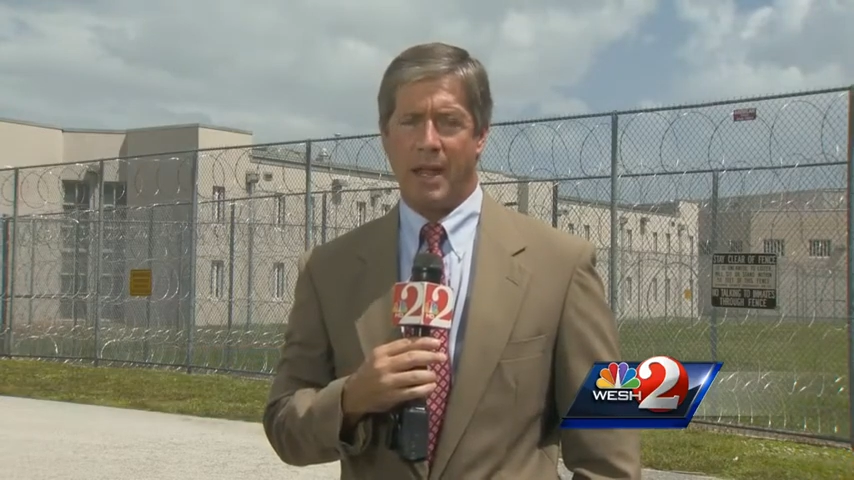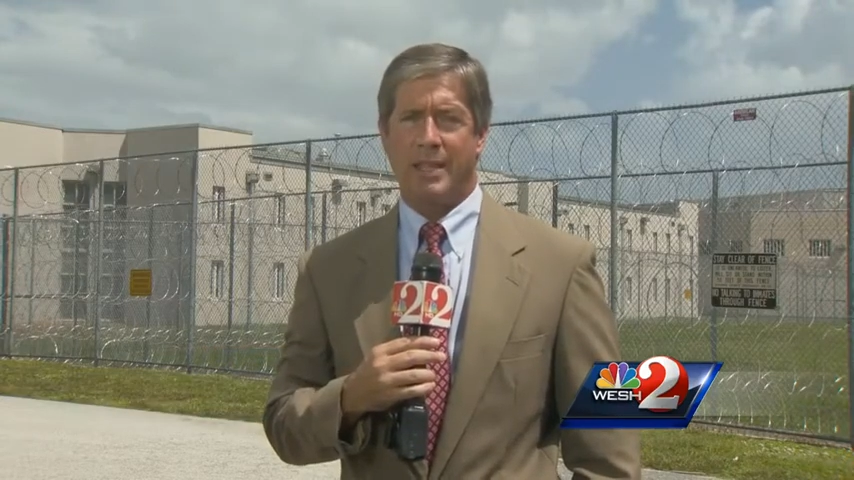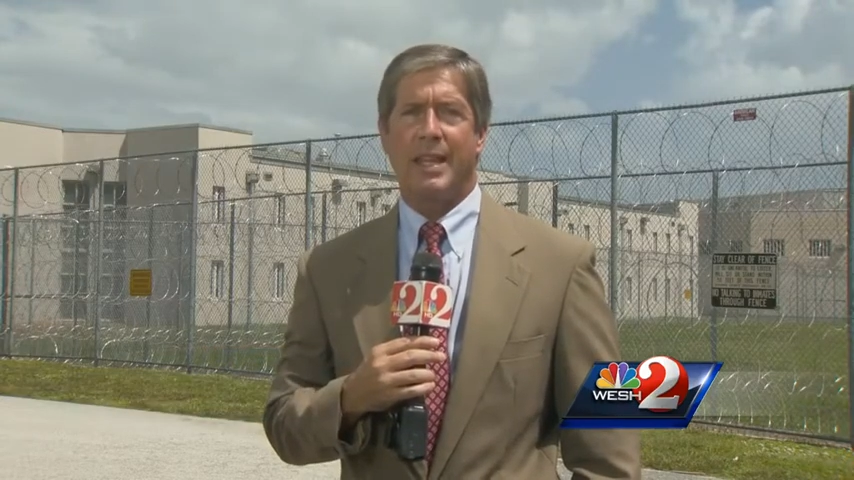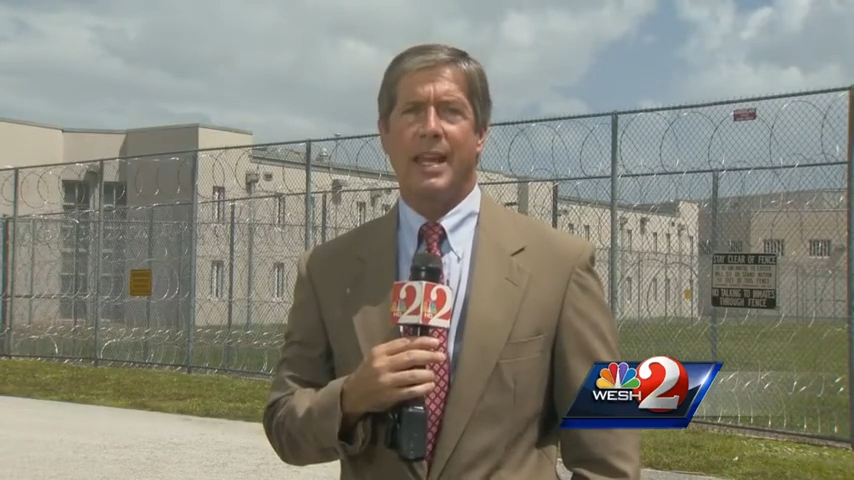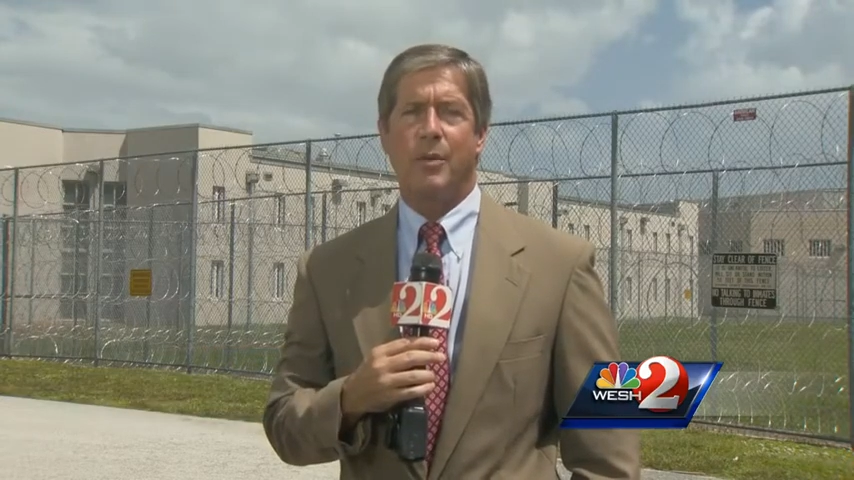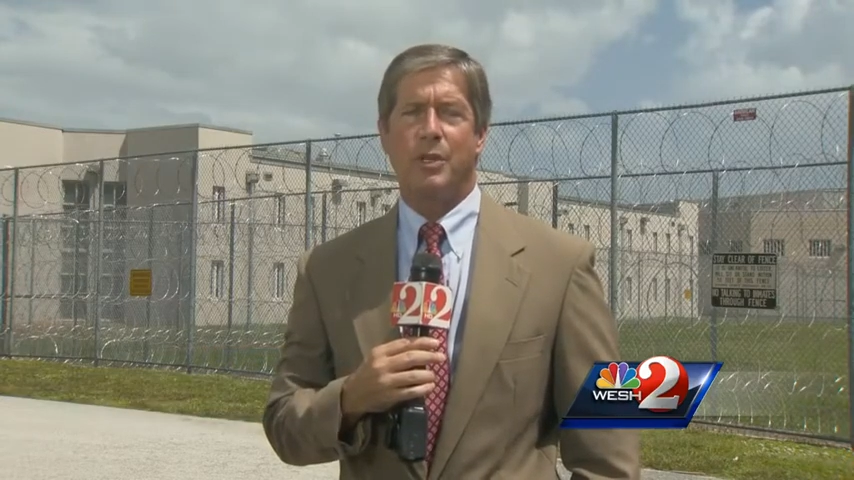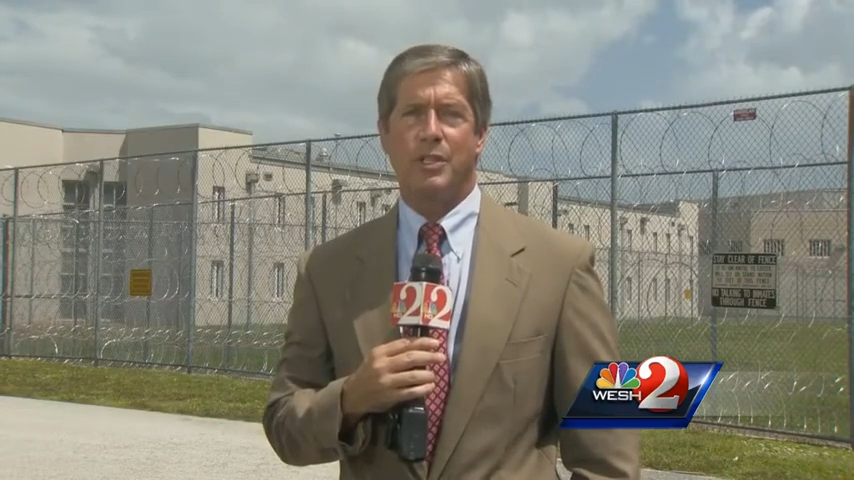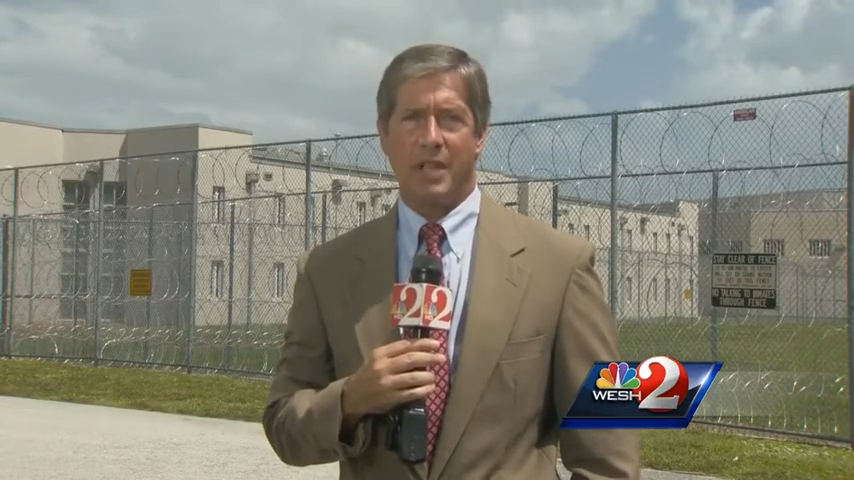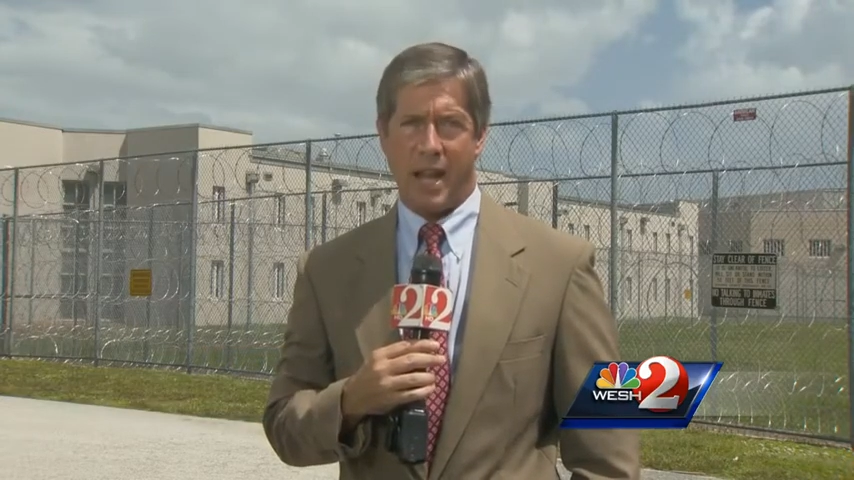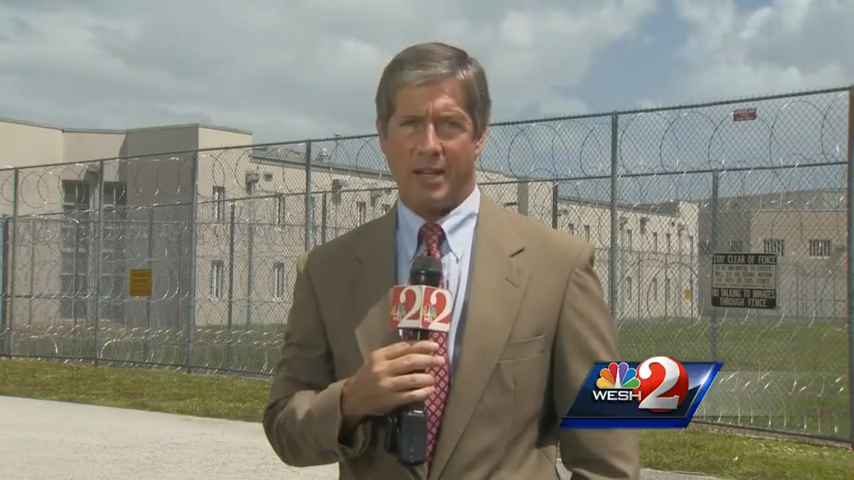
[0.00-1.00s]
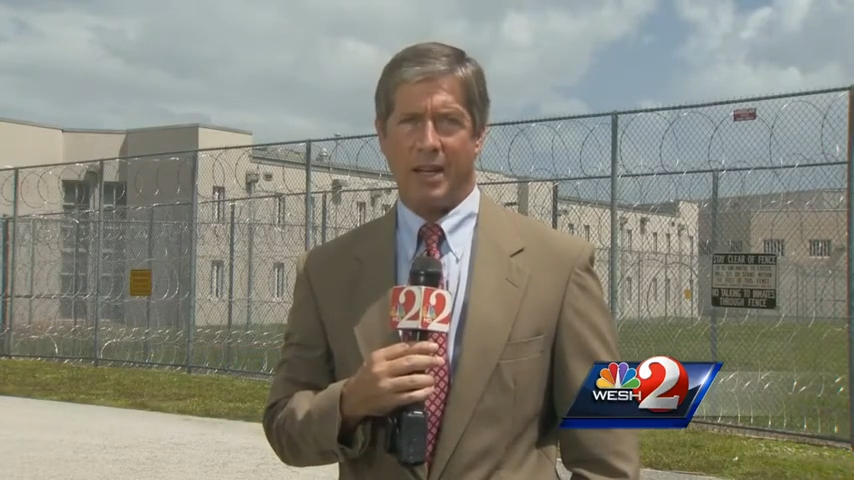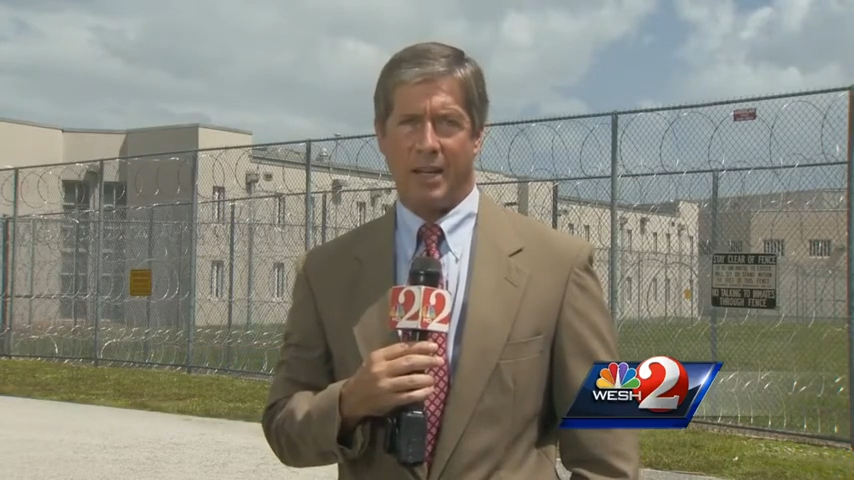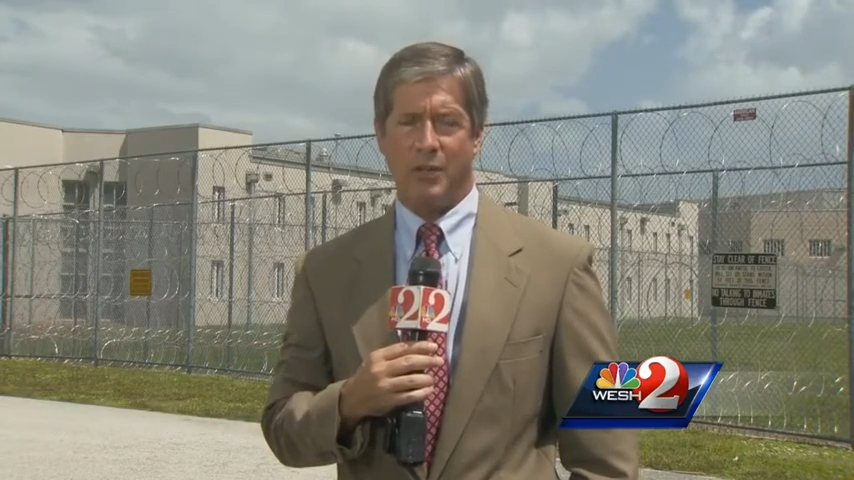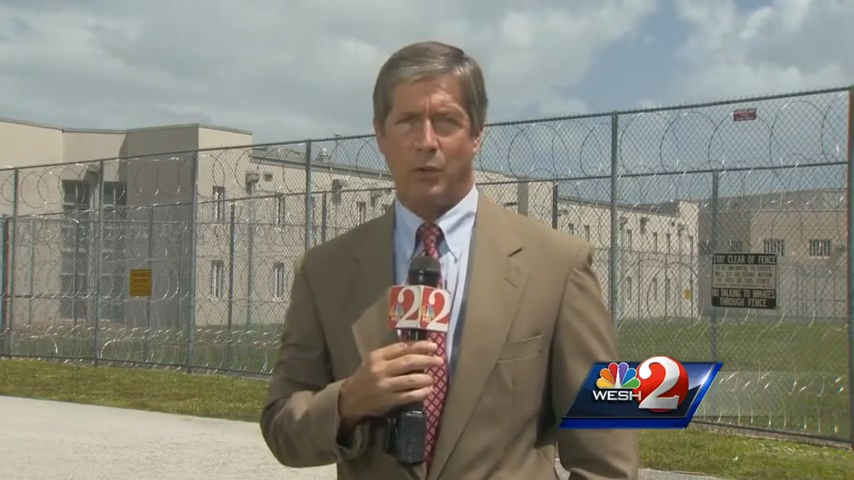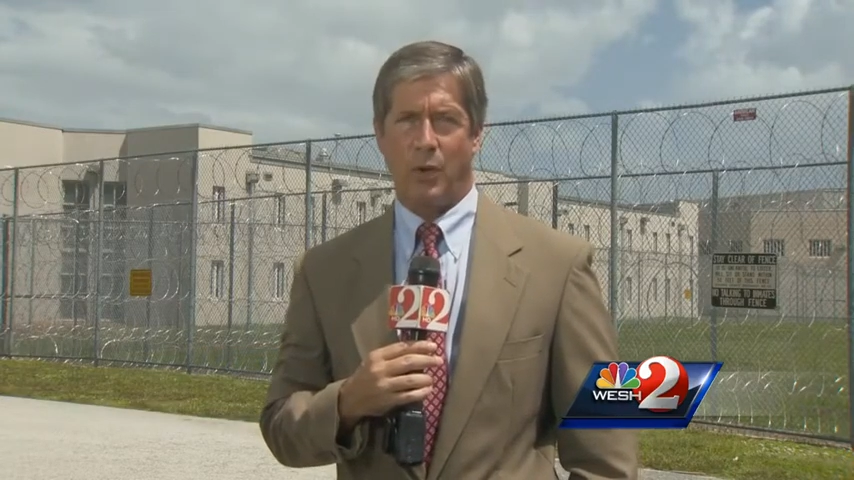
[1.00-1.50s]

that he was standing his